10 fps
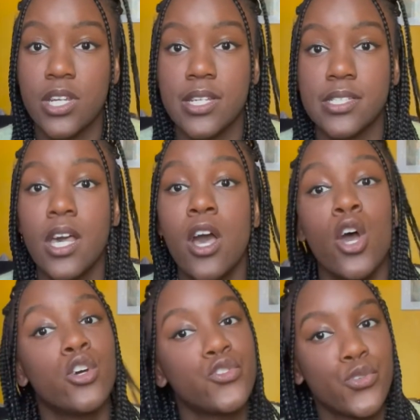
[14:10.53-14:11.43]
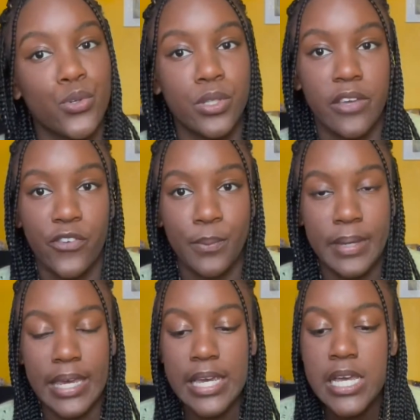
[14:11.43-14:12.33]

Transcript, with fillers: is truly for me.